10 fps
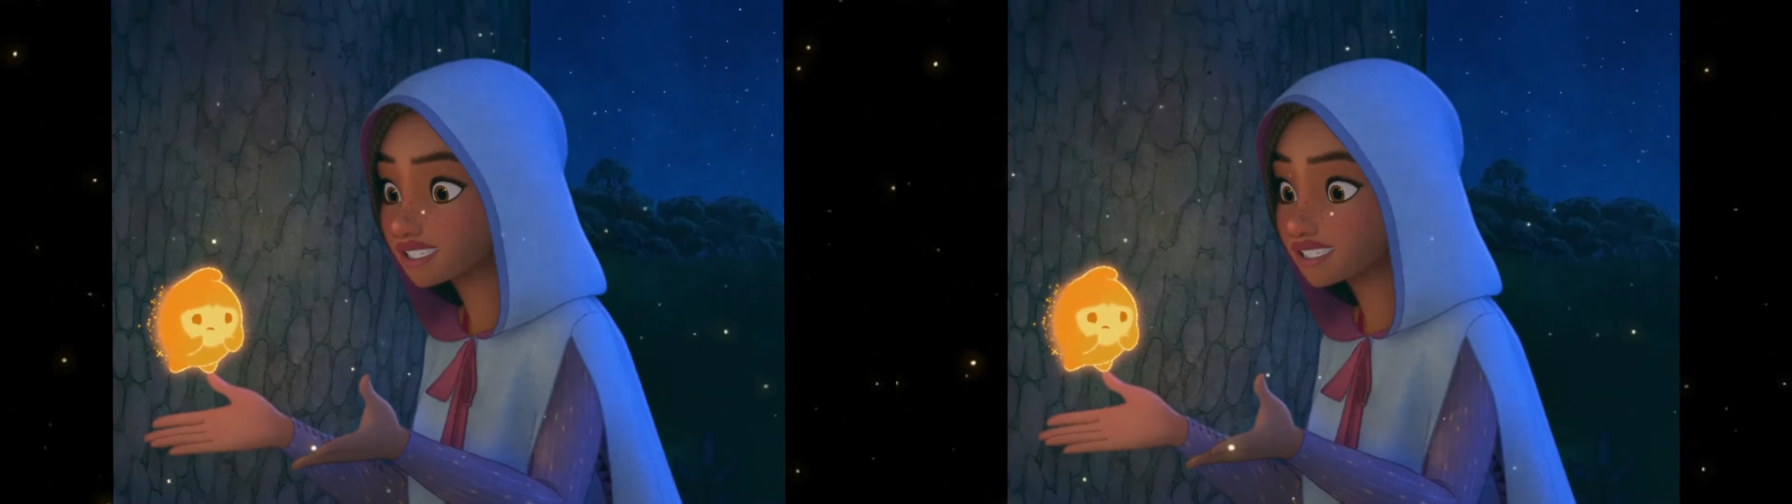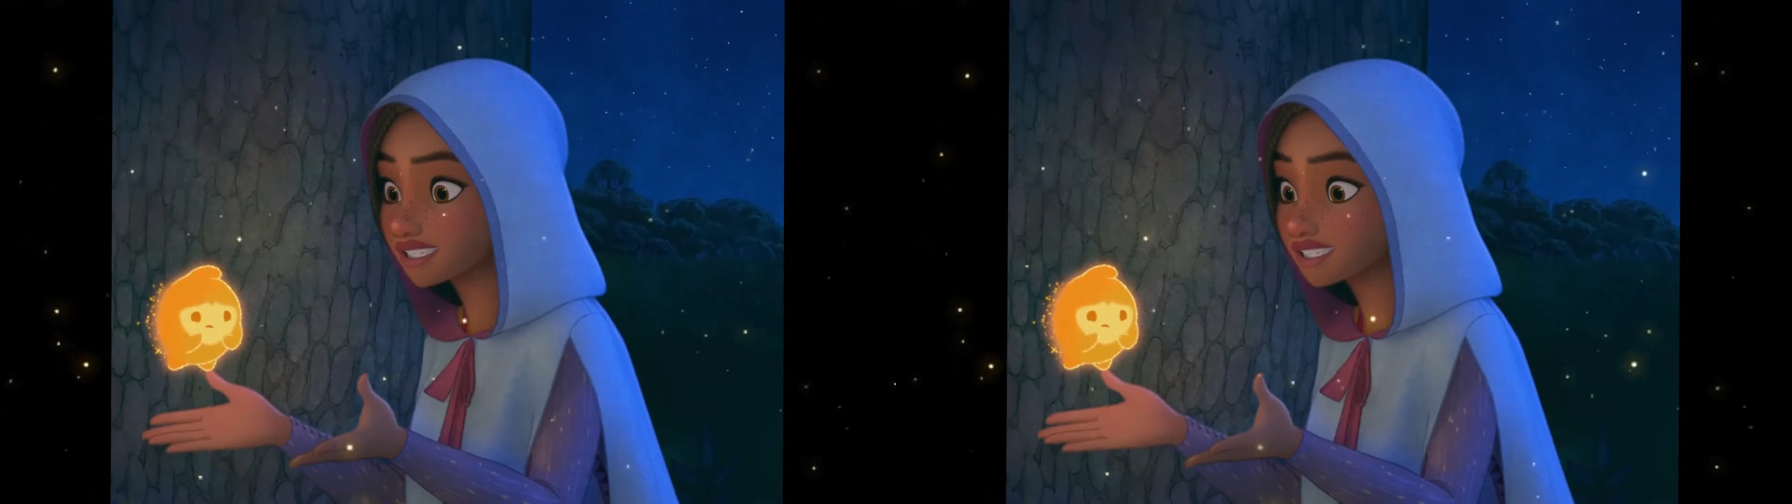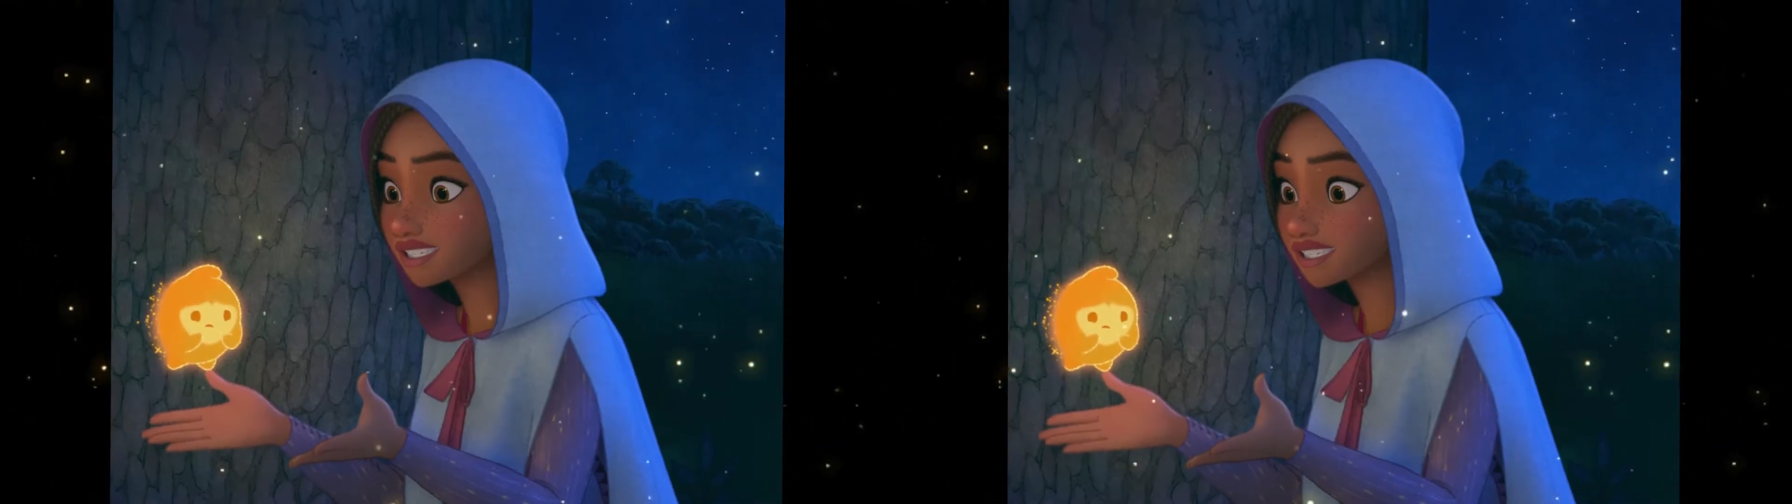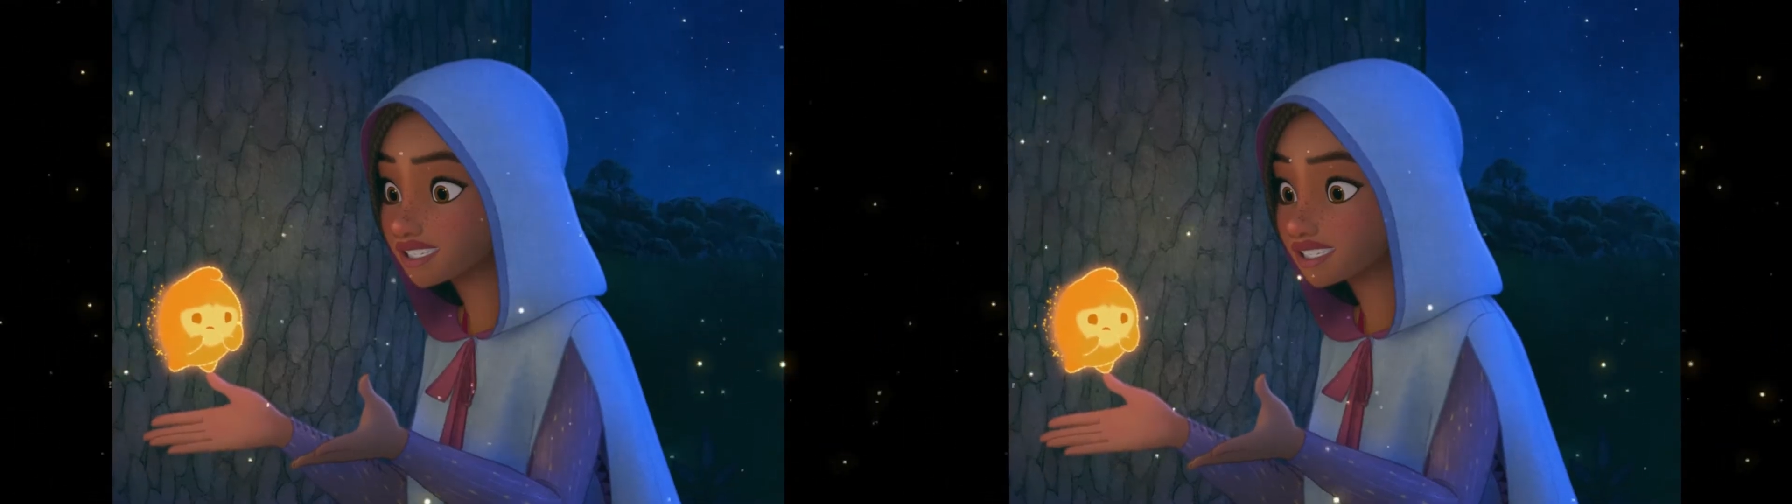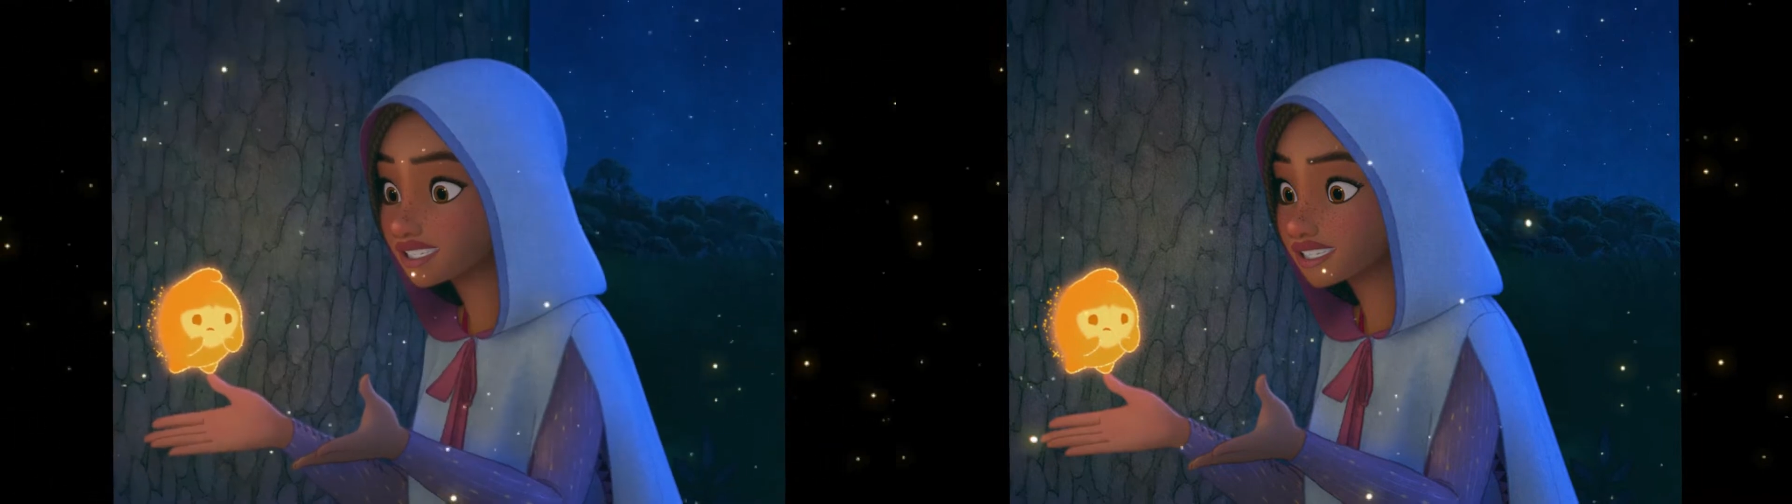This stage
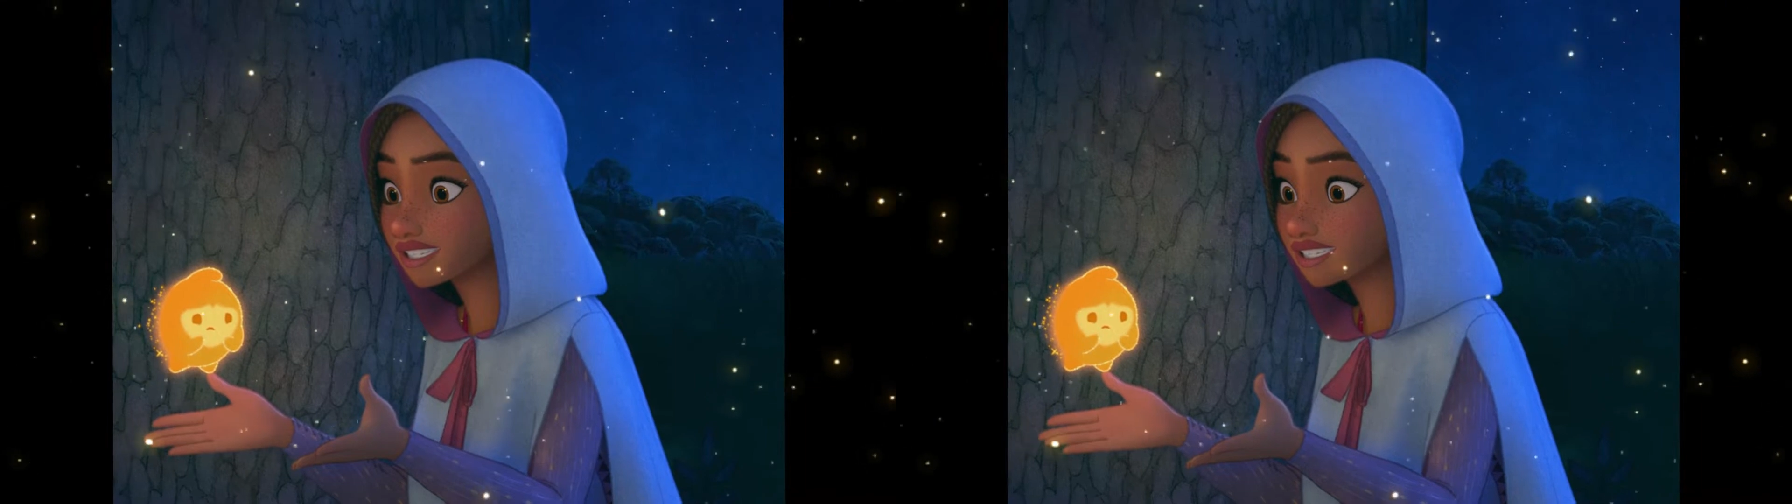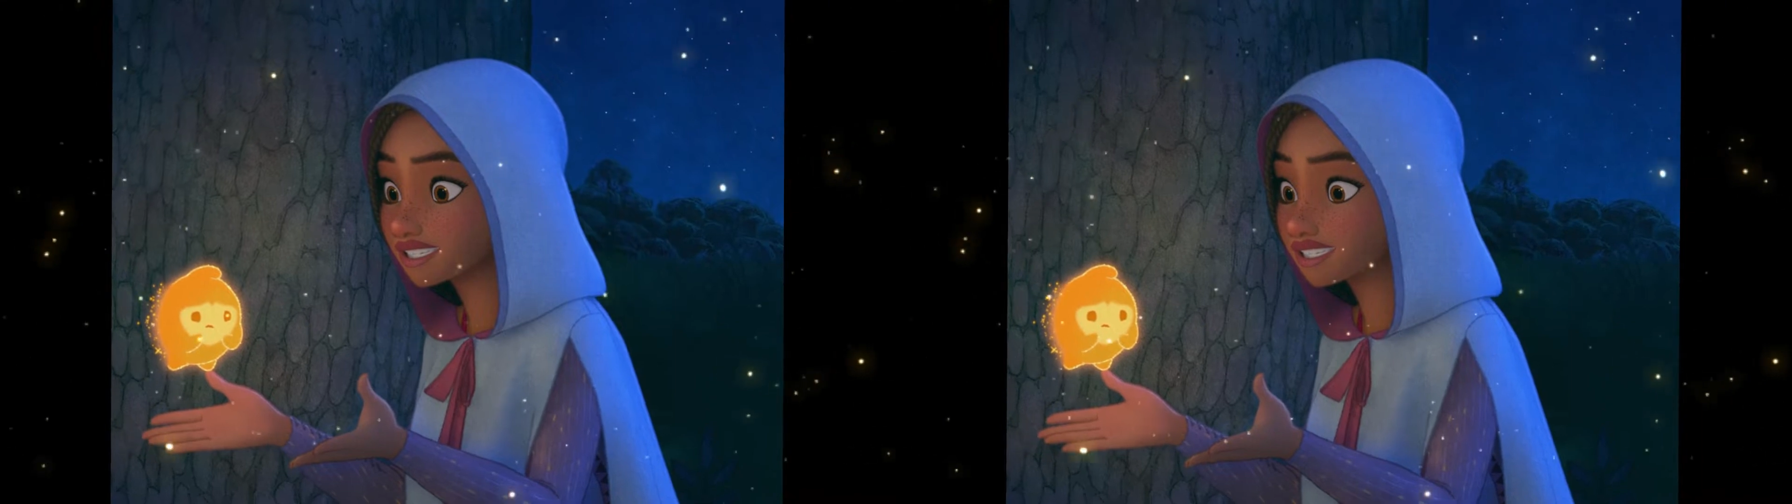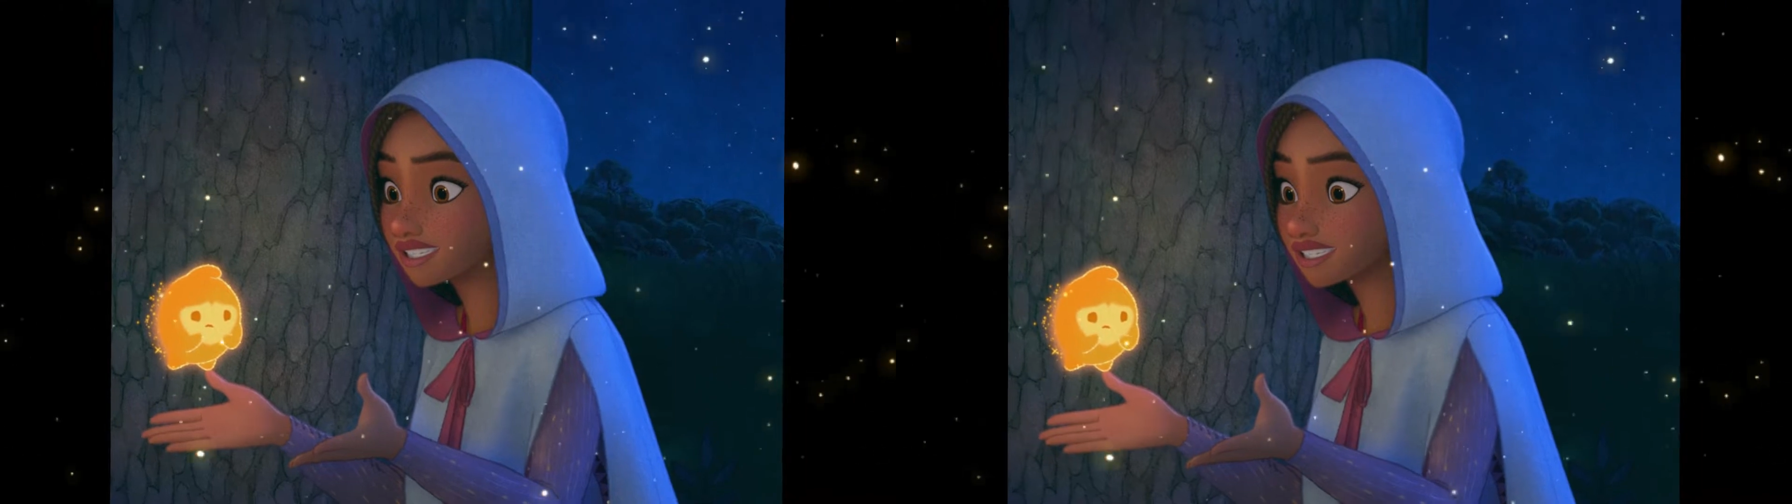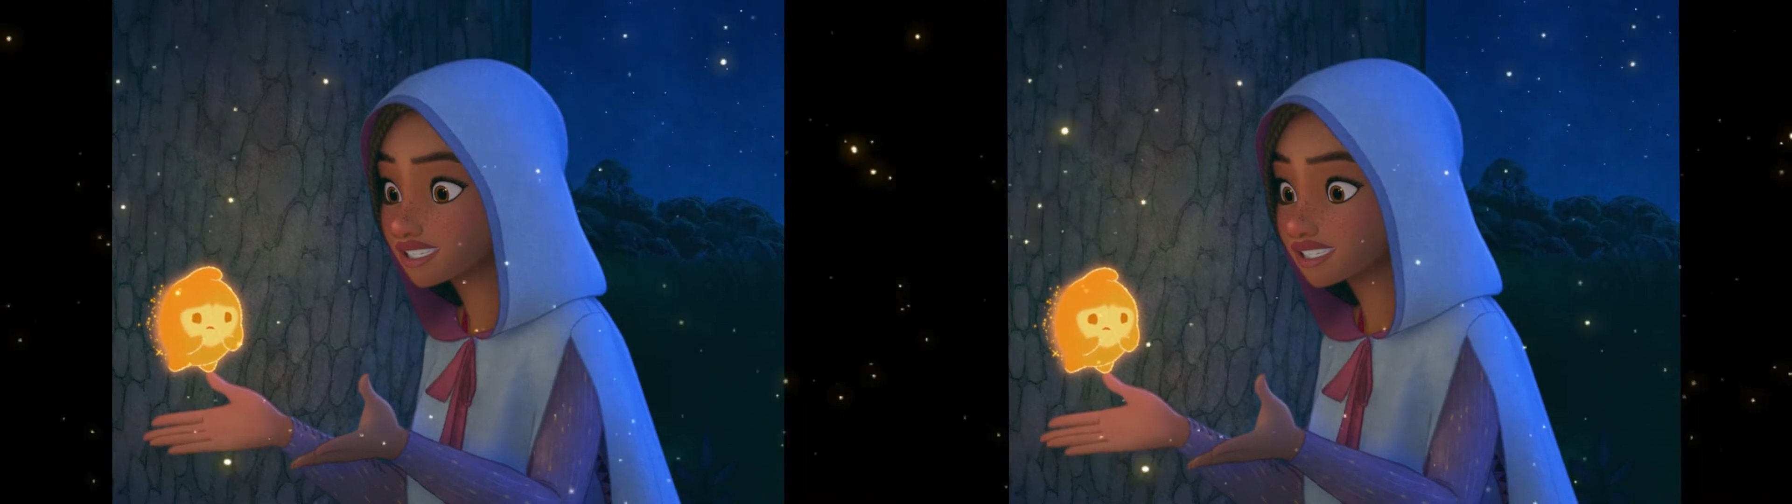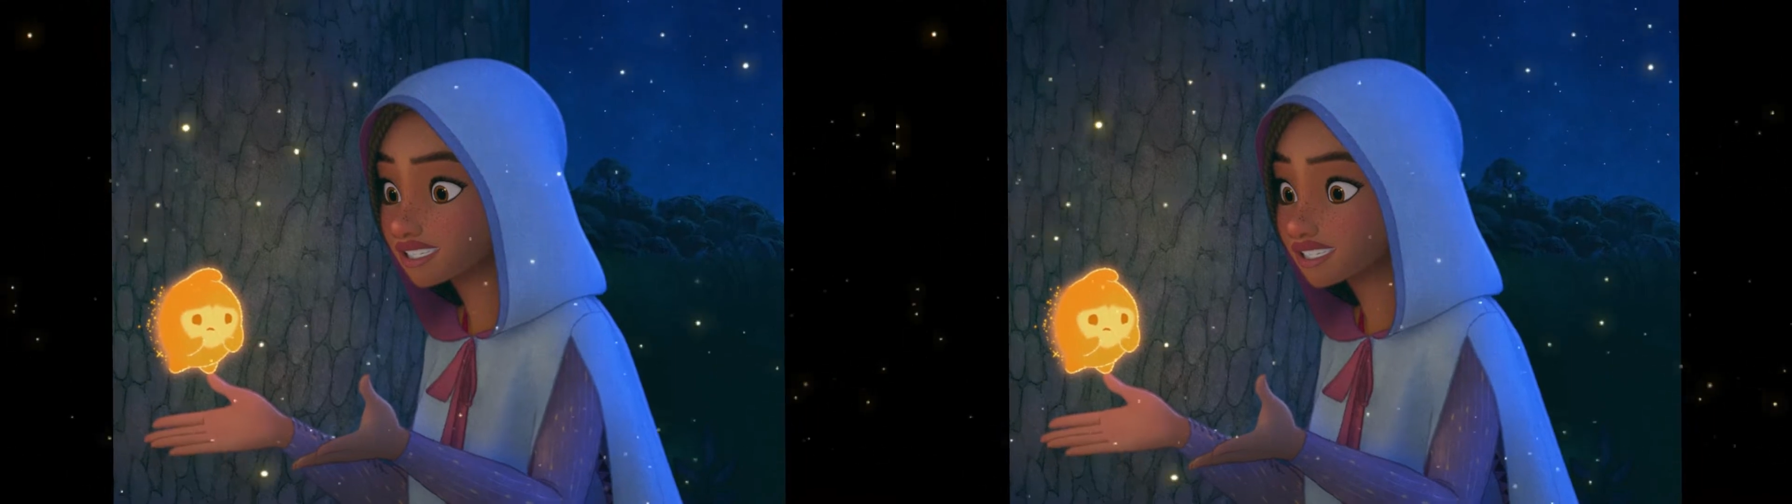involves bringing the characters